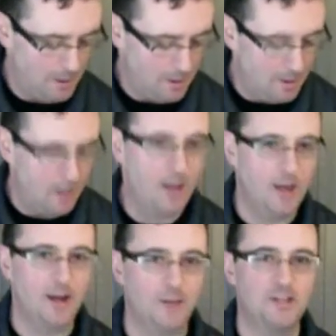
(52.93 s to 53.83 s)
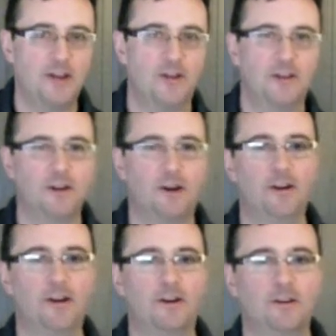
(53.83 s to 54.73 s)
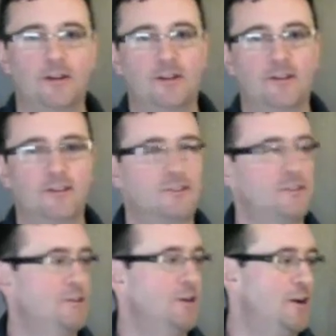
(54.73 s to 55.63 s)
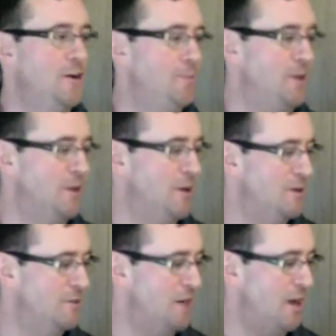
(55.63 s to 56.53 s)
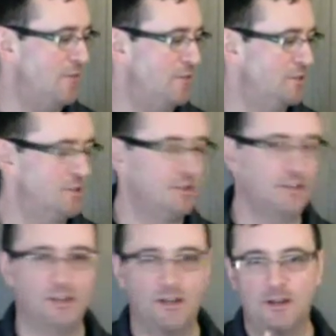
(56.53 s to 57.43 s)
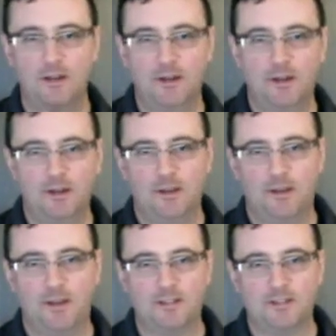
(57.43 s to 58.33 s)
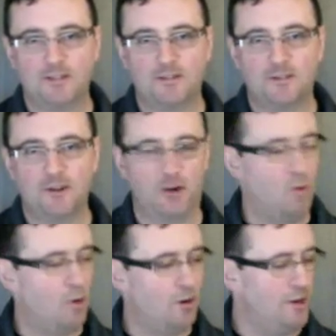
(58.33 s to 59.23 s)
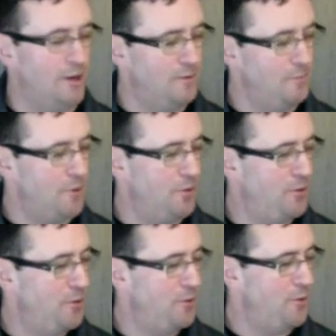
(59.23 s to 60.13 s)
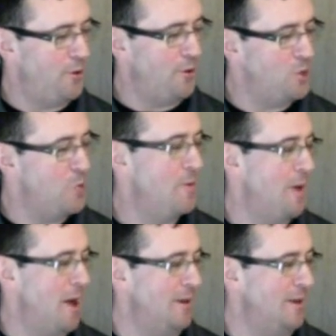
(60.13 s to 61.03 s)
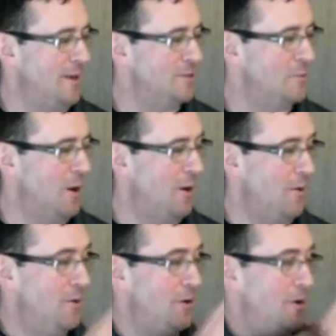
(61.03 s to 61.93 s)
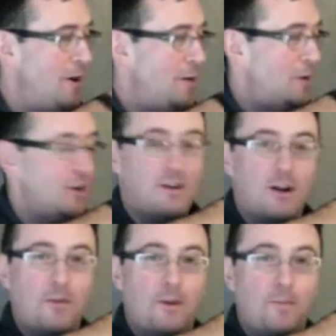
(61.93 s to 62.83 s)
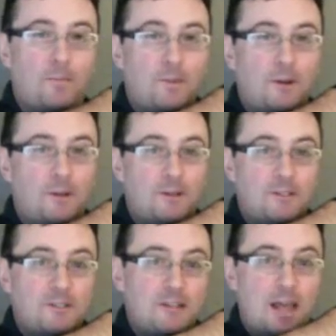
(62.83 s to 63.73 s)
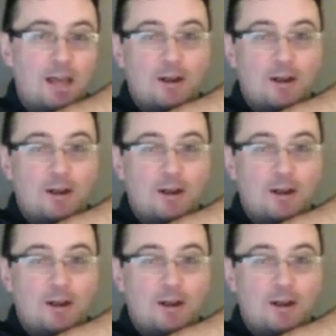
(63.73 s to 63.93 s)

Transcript: And I'm setting the guitar here like this because obviously it's going to correlate with the human body as well. We're going to start up here. This is the head